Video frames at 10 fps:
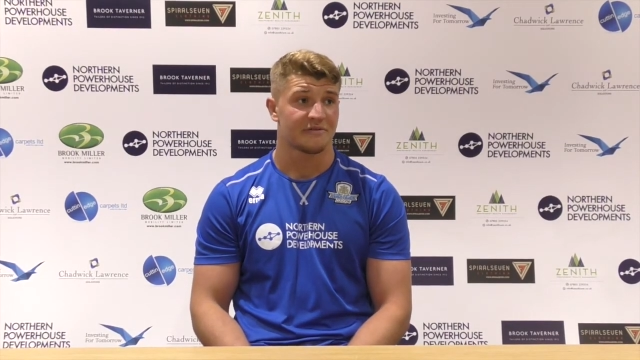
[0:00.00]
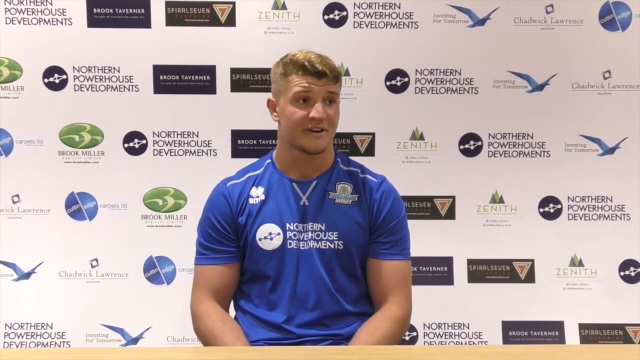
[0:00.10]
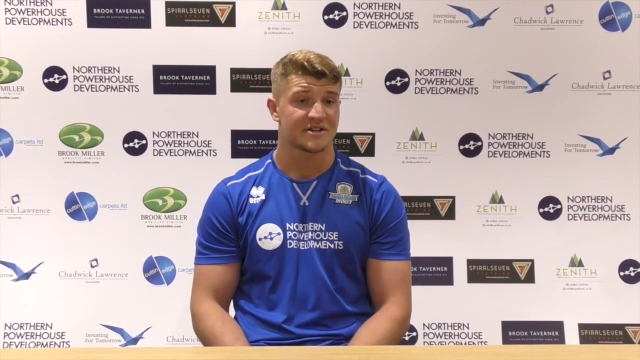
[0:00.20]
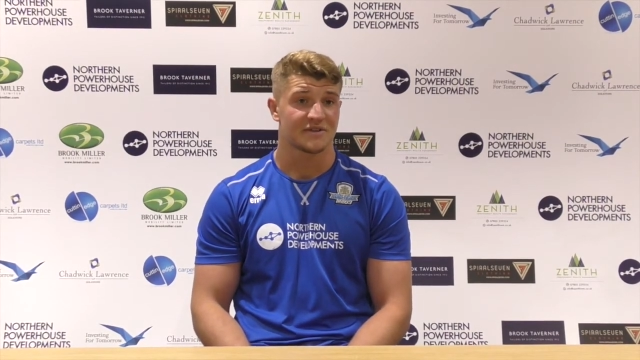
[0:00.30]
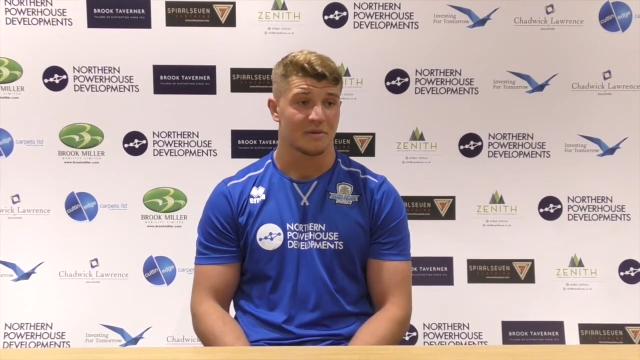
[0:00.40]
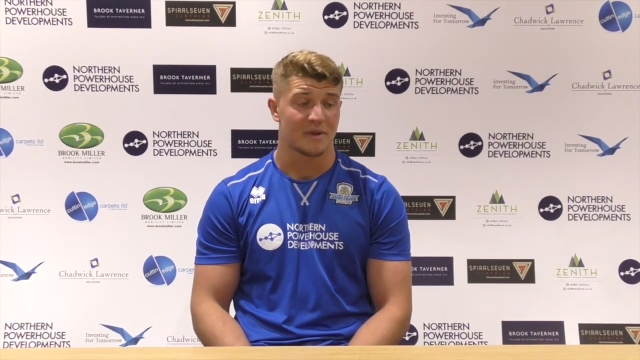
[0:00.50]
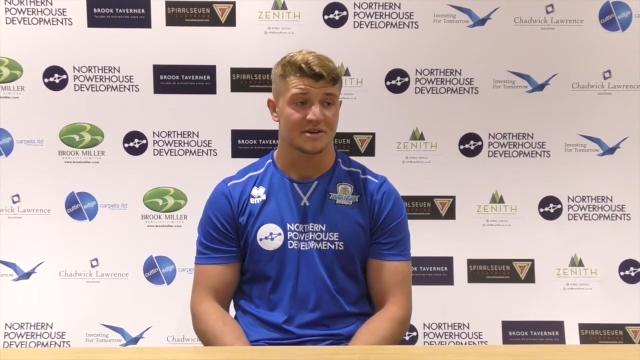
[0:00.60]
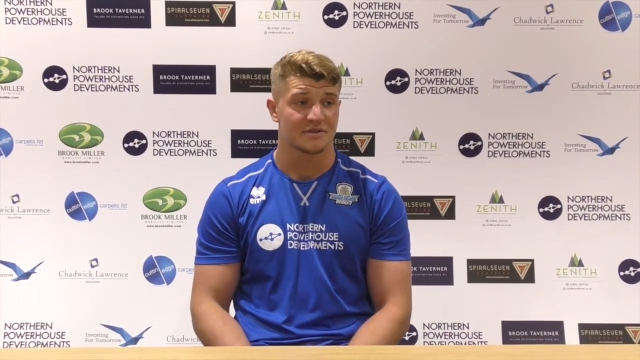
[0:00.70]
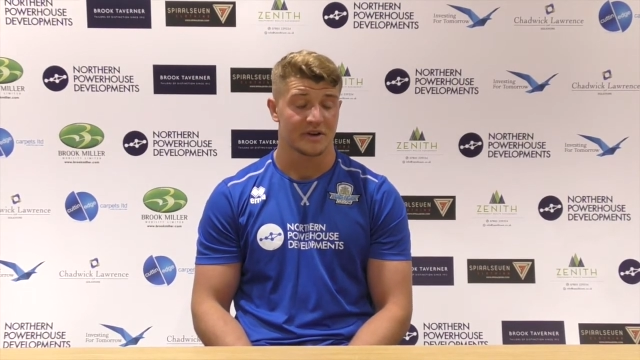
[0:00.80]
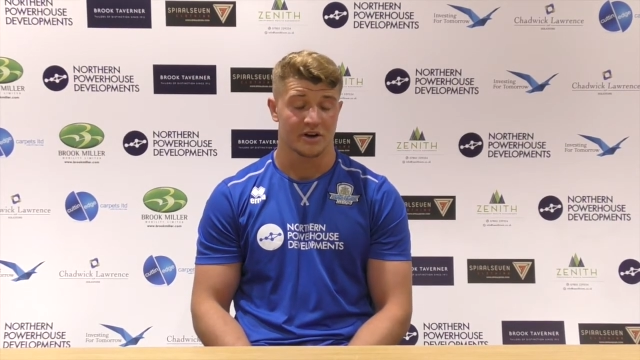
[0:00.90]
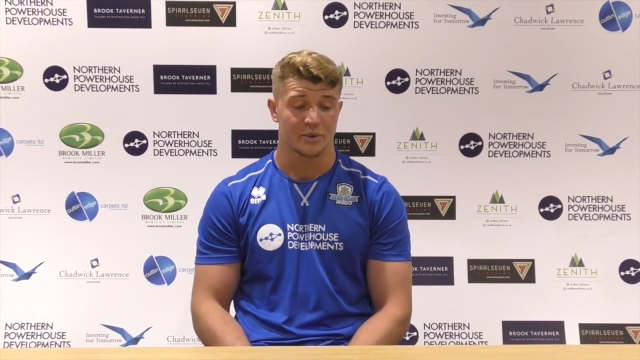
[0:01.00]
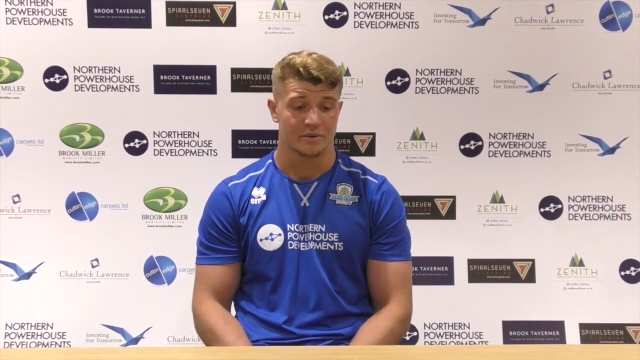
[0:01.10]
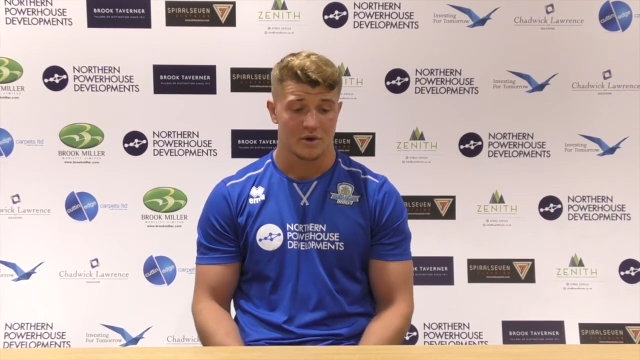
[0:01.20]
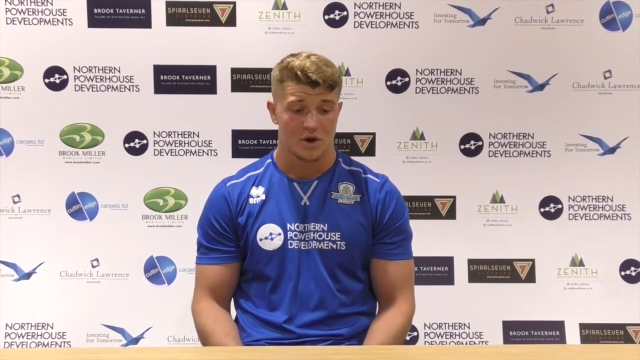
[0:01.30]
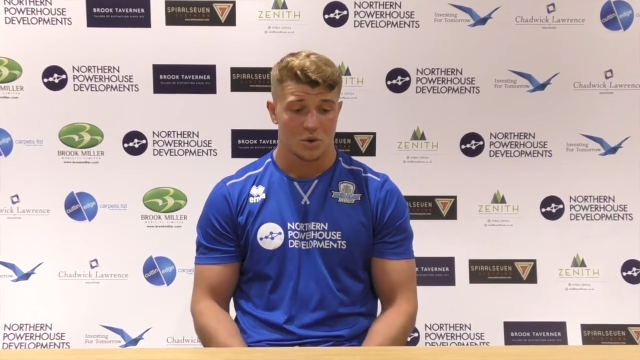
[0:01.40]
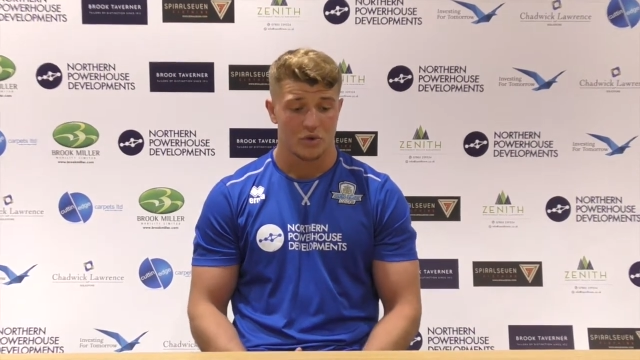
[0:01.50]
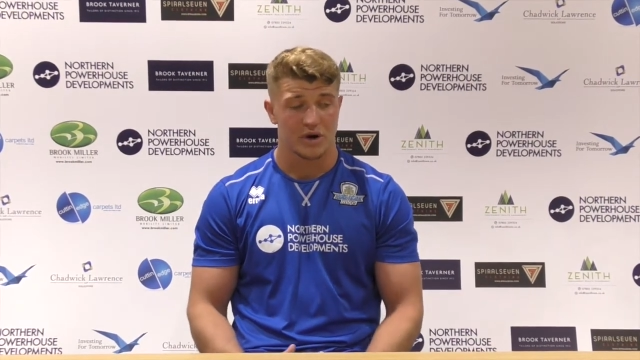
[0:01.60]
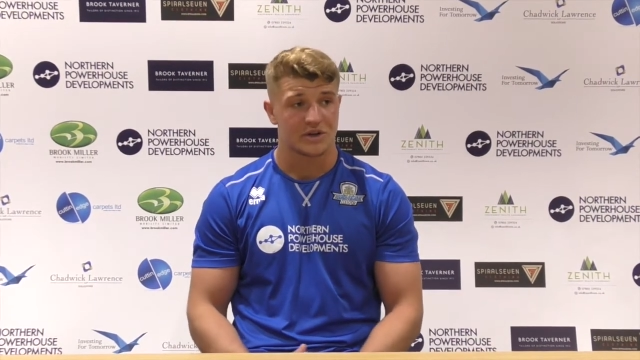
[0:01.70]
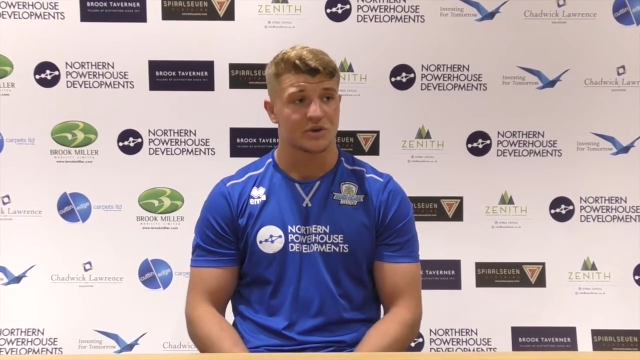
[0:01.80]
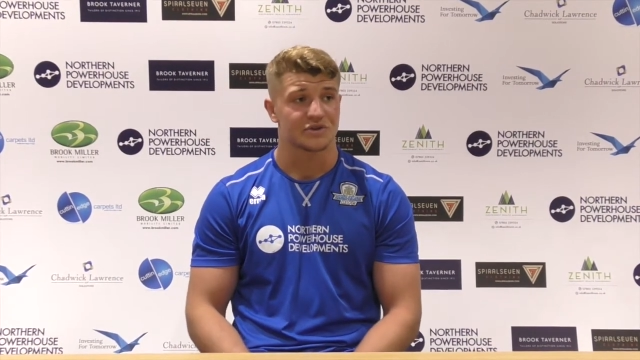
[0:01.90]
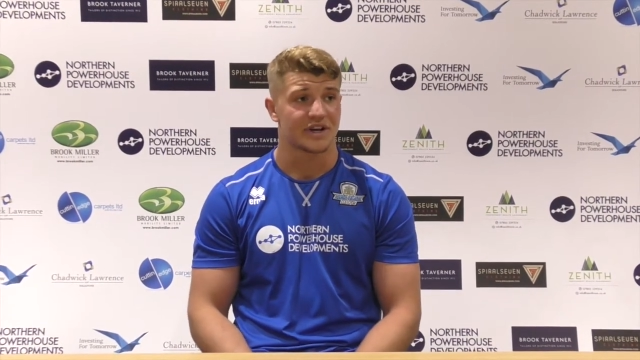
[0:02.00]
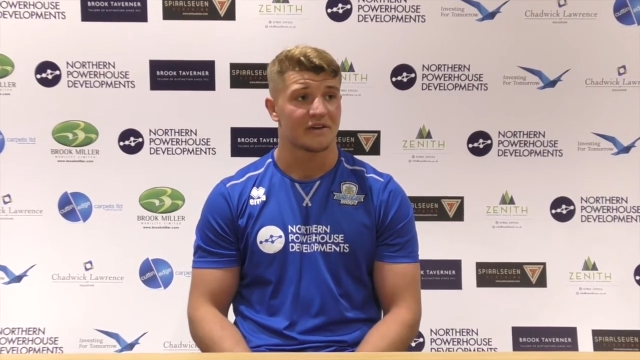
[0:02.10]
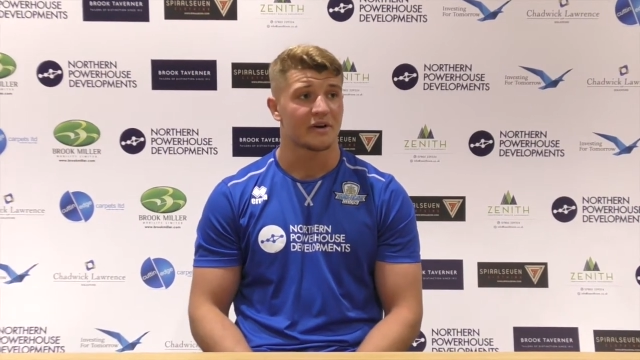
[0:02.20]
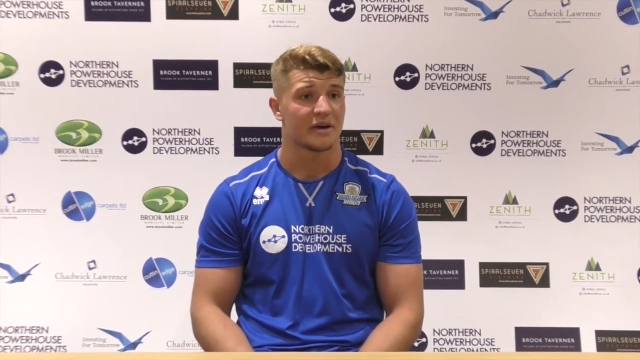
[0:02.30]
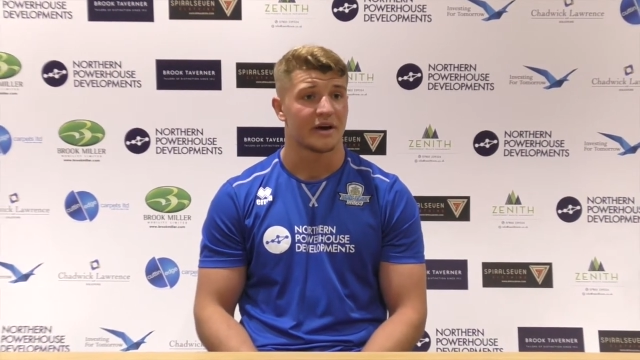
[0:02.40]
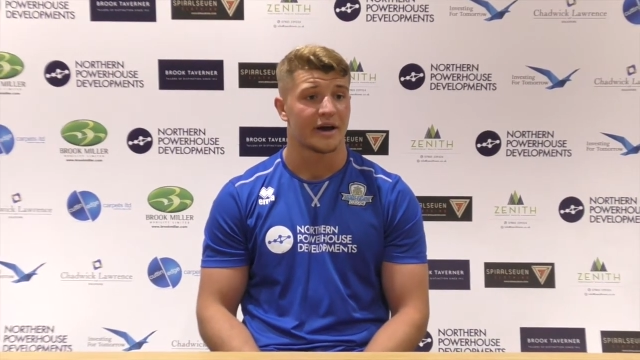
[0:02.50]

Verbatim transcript: defensively, massive. You know, we, we really stuck together.